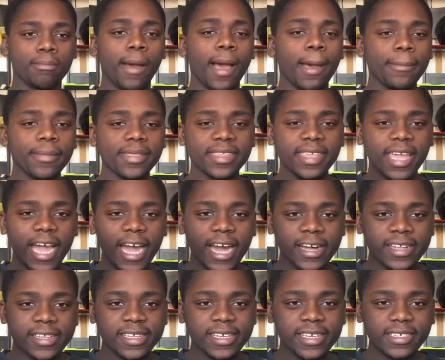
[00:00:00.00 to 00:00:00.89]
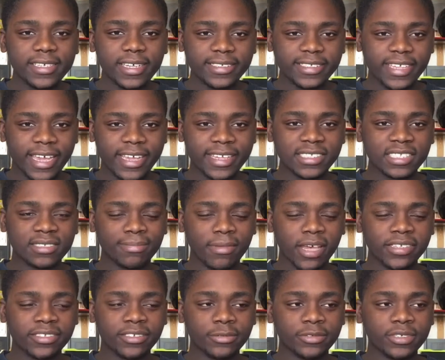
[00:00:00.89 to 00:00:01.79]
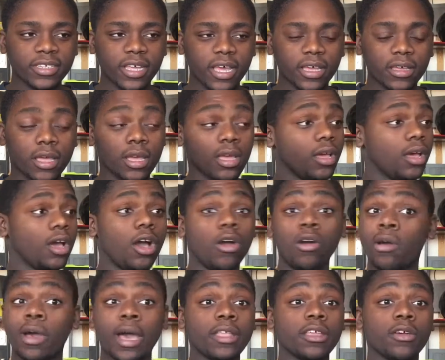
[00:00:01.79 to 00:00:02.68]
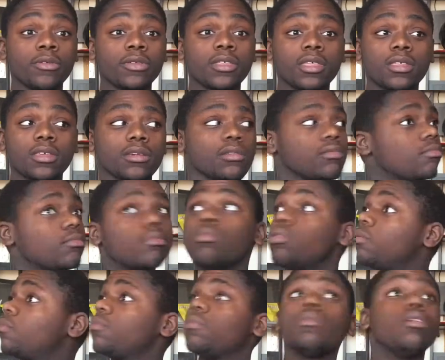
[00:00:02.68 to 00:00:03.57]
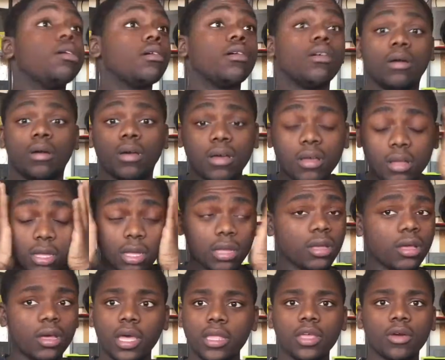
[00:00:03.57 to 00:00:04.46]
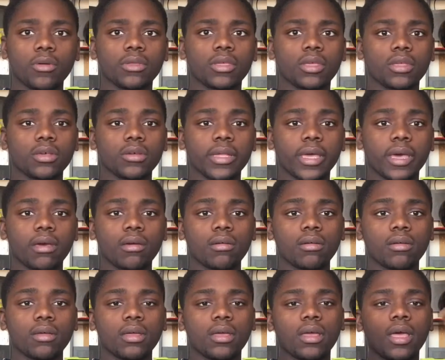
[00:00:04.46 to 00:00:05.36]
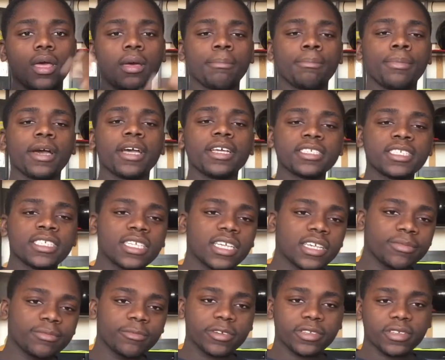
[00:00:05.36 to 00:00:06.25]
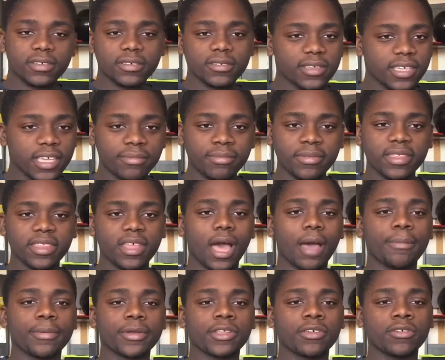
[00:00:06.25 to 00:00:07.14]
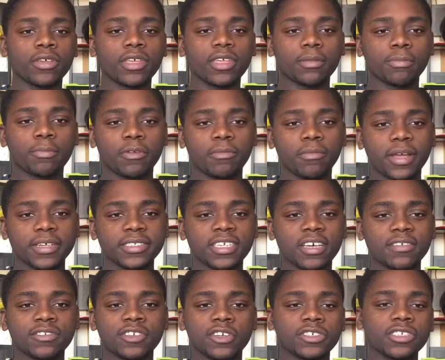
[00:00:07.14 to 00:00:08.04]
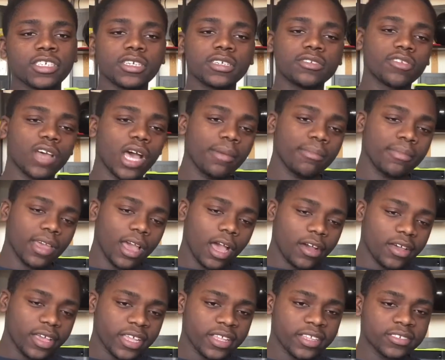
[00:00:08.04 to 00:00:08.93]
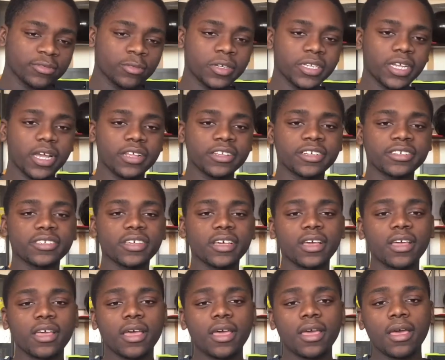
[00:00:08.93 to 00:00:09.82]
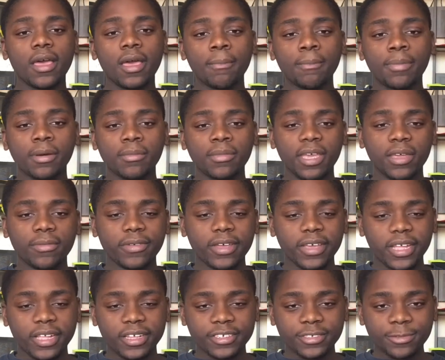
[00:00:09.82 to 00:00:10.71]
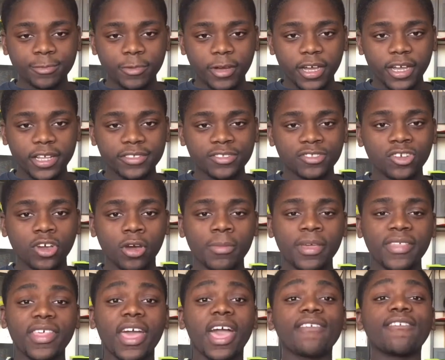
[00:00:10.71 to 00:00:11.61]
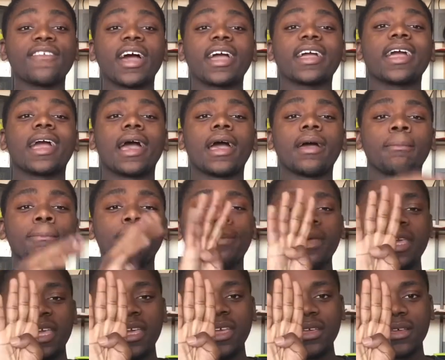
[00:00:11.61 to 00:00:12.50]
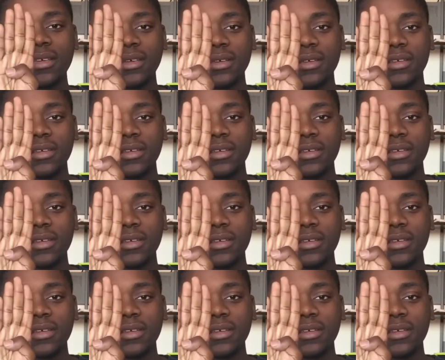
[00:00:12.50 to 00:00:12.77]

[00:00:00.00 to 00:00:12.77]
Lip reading: my mentality, second semester was oh, I know what to do. I know what to do now. But she didn't want to give me the opportunity to prove myself, so she dropped me out of English 1 honors, put me in English 1, told me that if I got a B